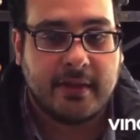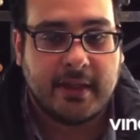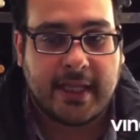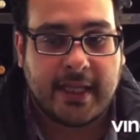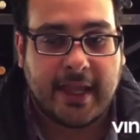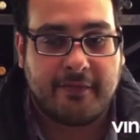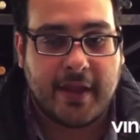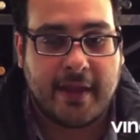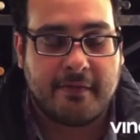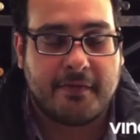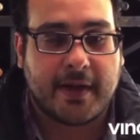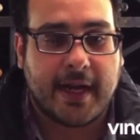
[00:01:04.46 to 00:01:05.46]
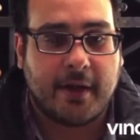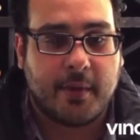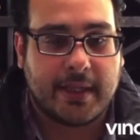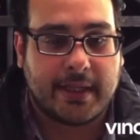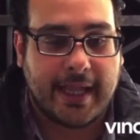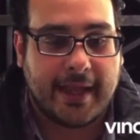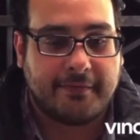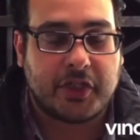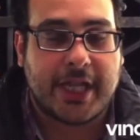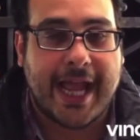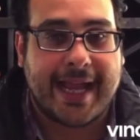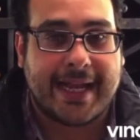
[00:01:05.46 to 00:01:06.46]
If you haven't figured out where the live
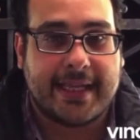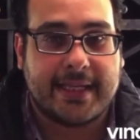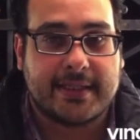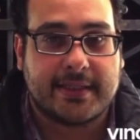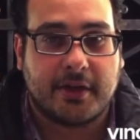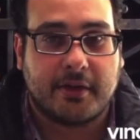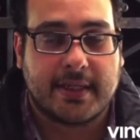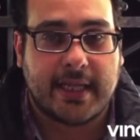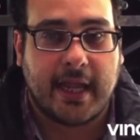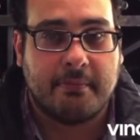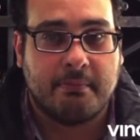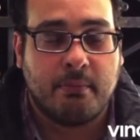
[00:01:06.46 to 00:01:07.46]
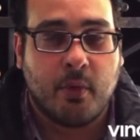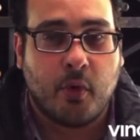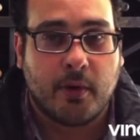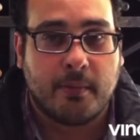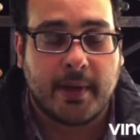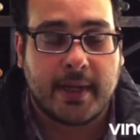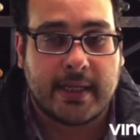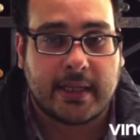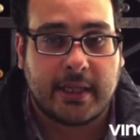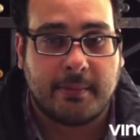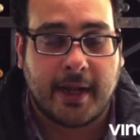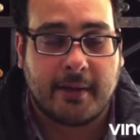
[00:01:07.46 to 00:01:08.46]
chat is, there is a more button at the
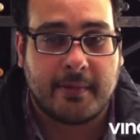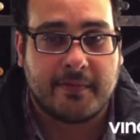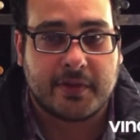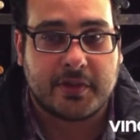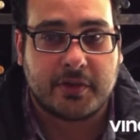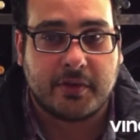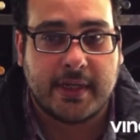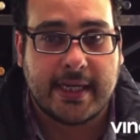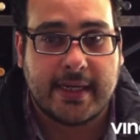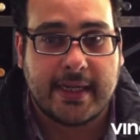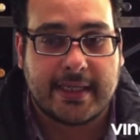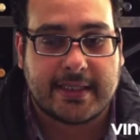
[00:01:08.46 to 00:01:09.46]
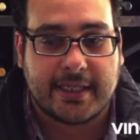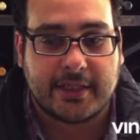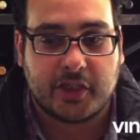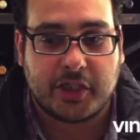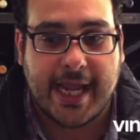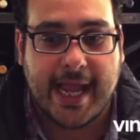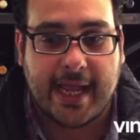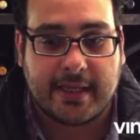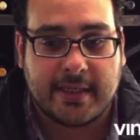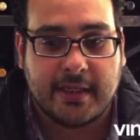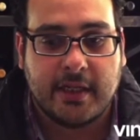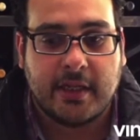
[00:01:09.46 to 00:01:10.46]
bottom of your screen. It says chat.
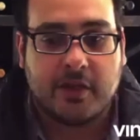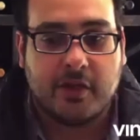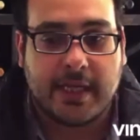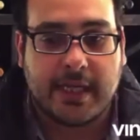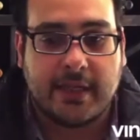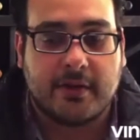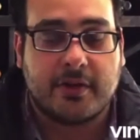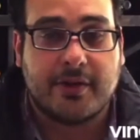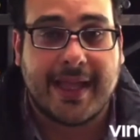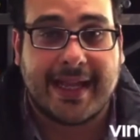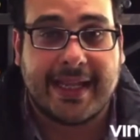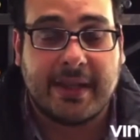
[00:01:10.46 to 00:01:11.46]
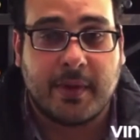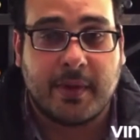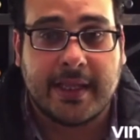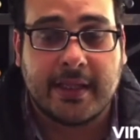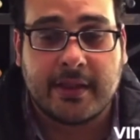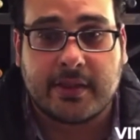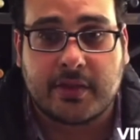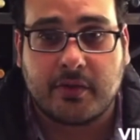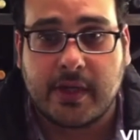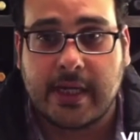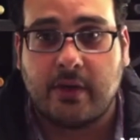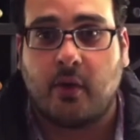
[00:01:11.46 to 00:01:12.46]
You can either do that within the
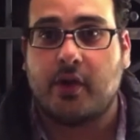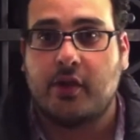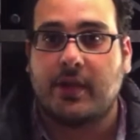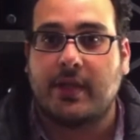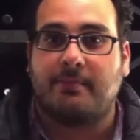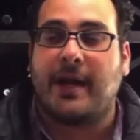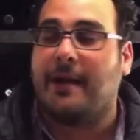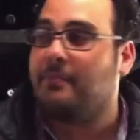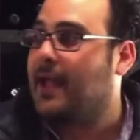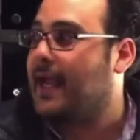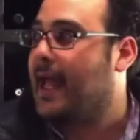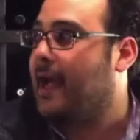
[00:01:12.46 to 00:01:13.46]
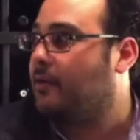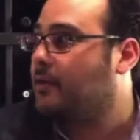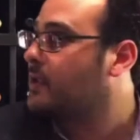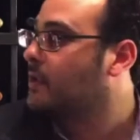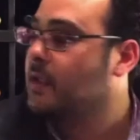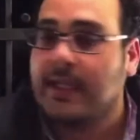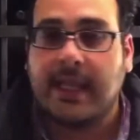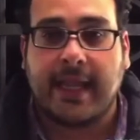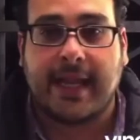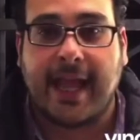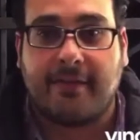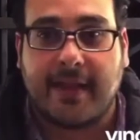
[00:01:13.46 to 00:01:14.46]
screen or you can pop that out and
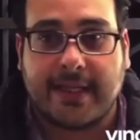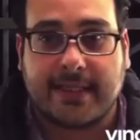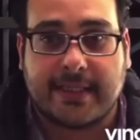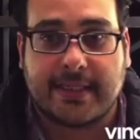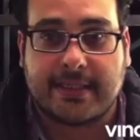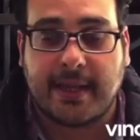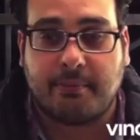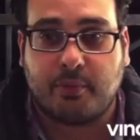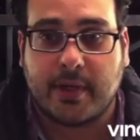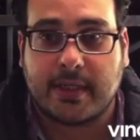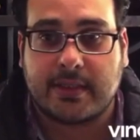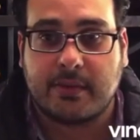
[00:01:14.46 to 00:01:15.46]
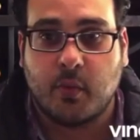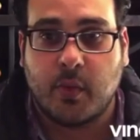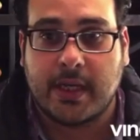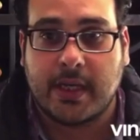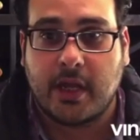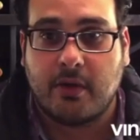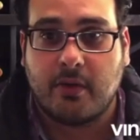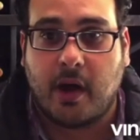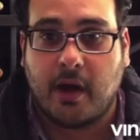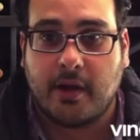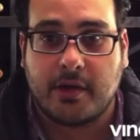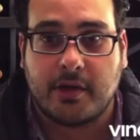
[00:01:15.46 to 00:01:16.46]
have that as a separate window
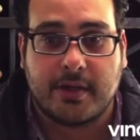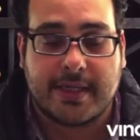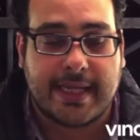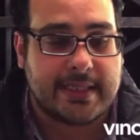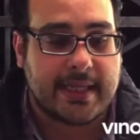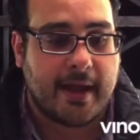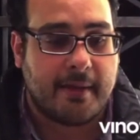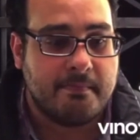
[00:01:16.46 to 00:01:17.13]
on your desktop.